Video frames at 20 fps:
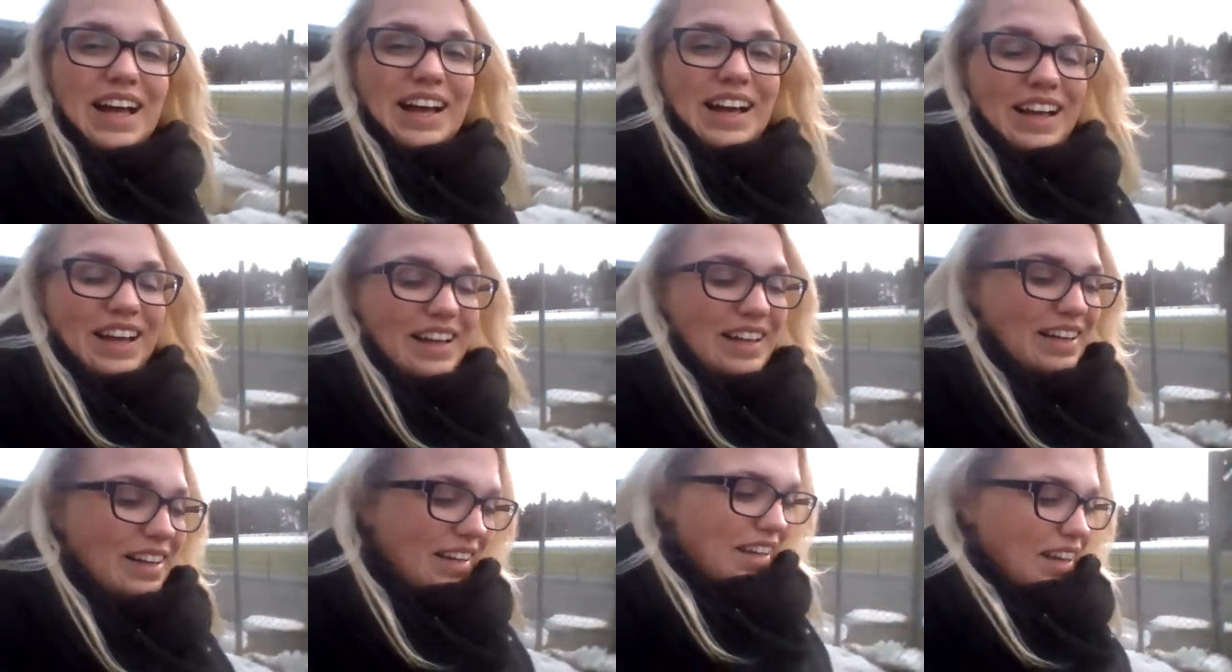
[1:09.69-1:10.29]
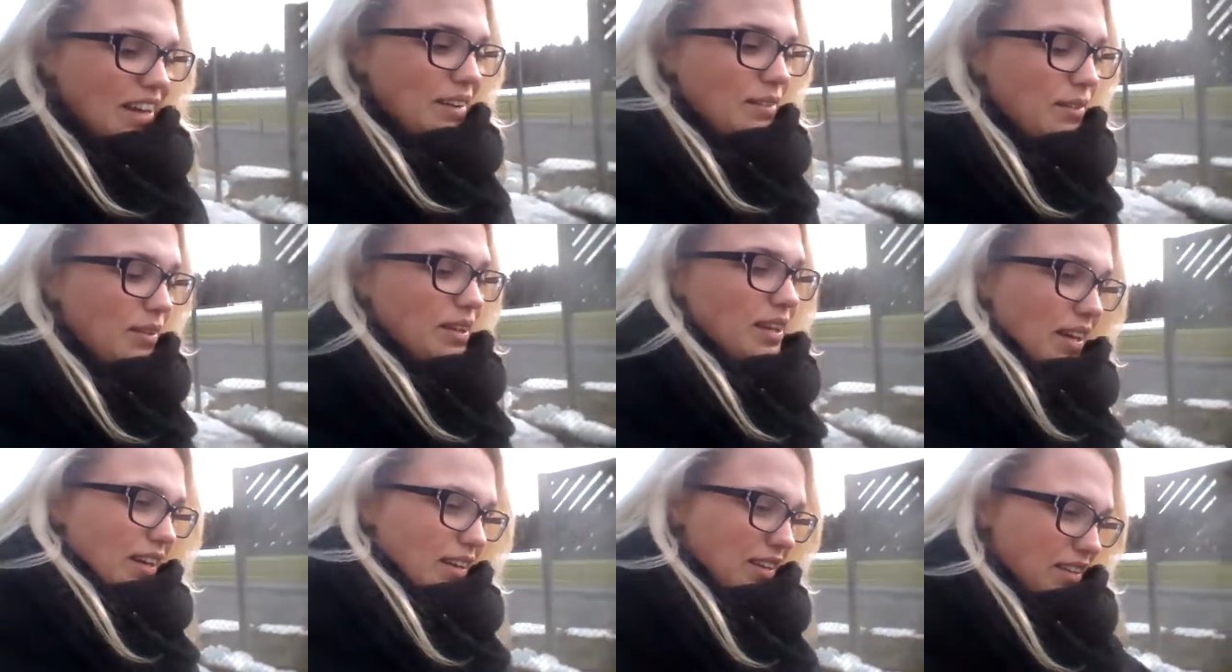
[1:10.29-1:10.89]
I can't
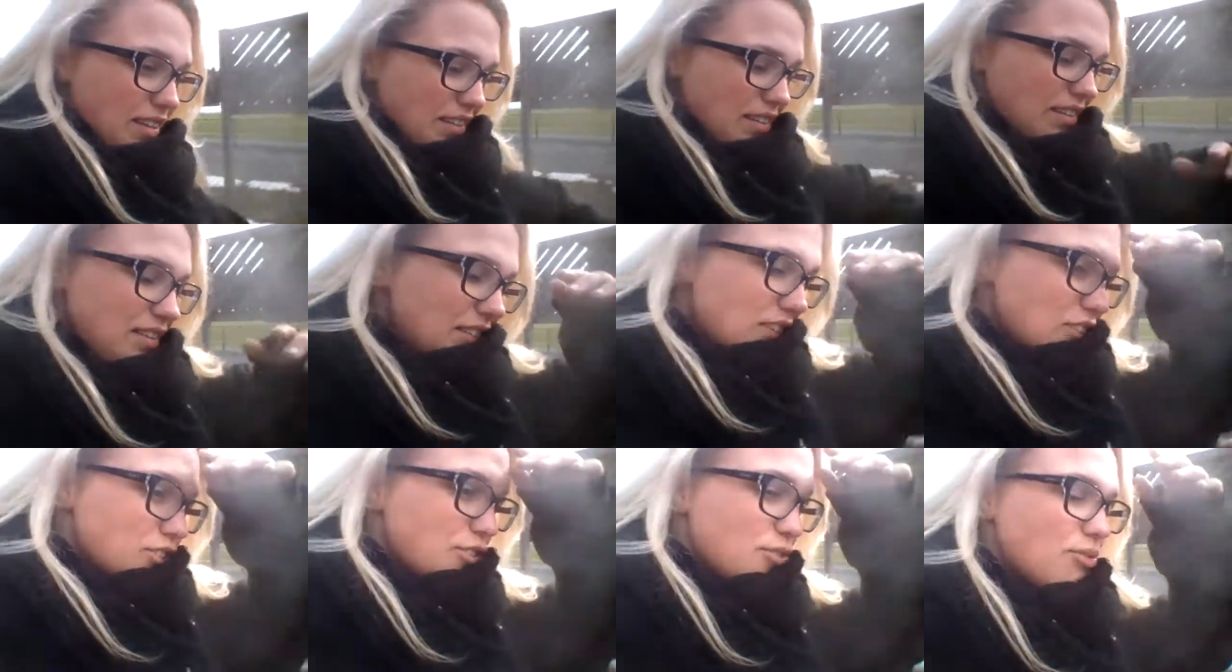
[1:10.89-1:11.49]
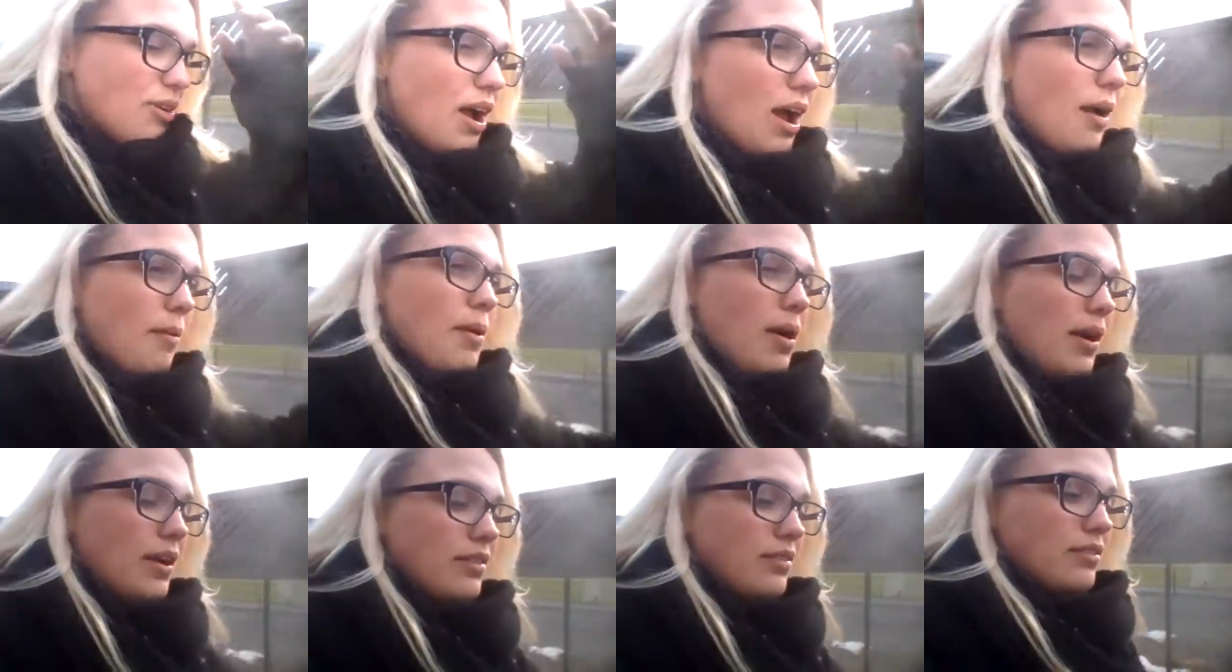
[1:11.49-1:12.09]
even like describe
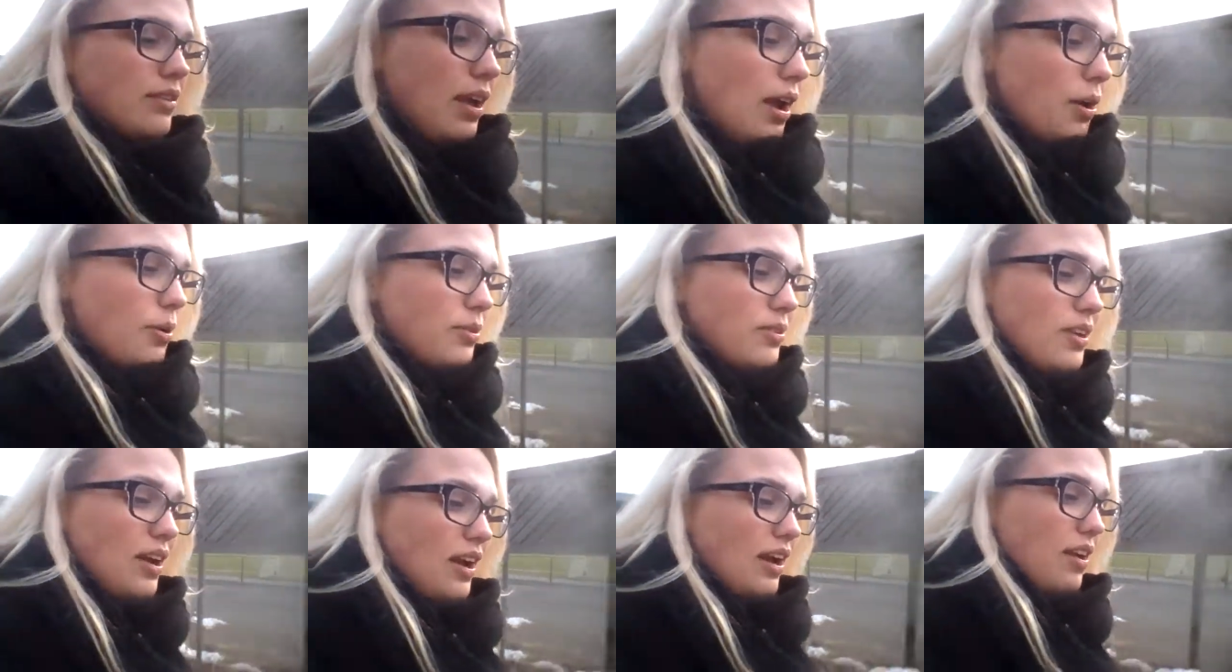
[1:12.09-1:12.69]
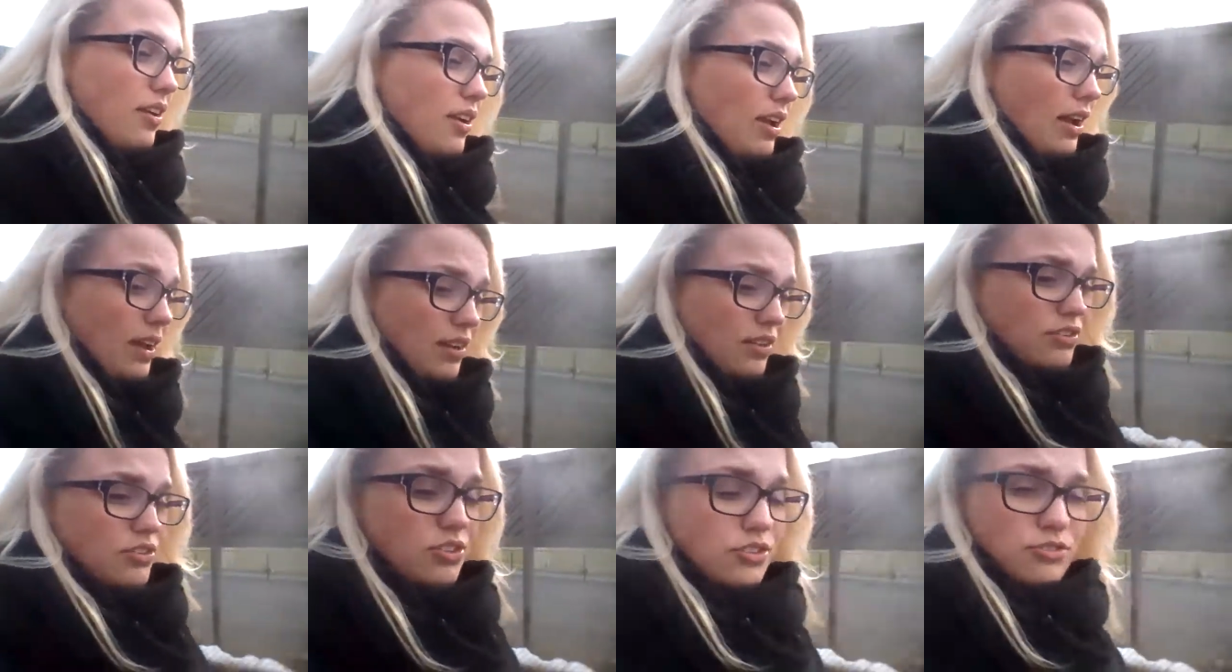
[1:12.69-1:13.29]
how, tired I
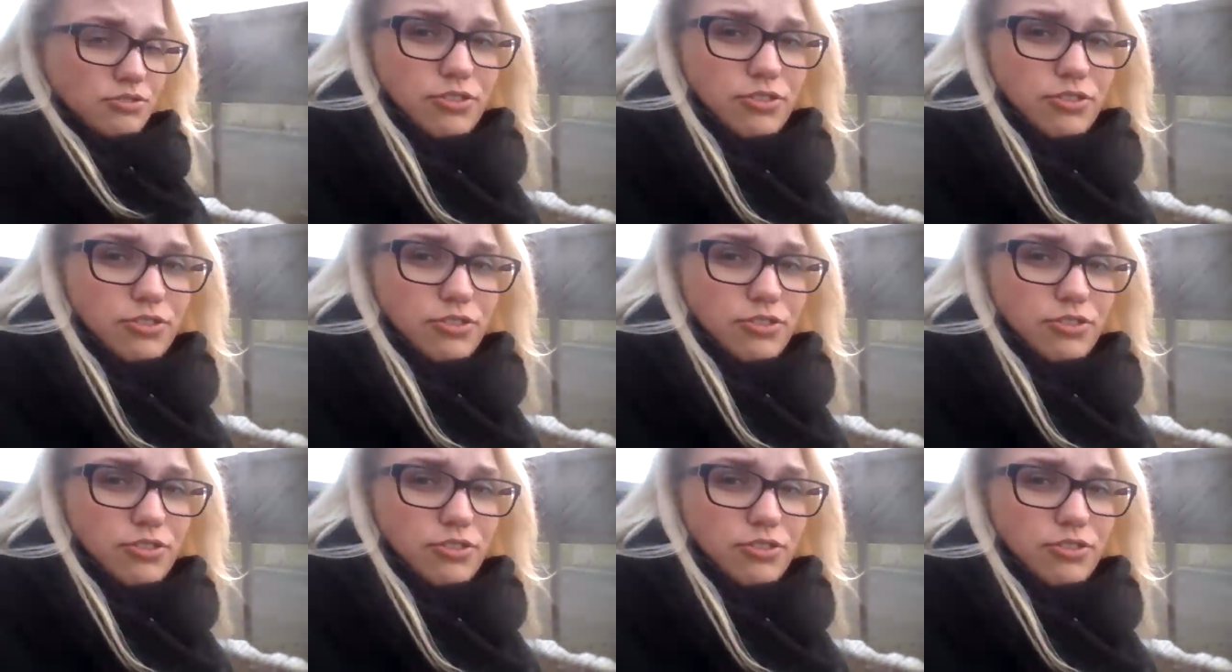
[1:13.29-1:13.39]
could just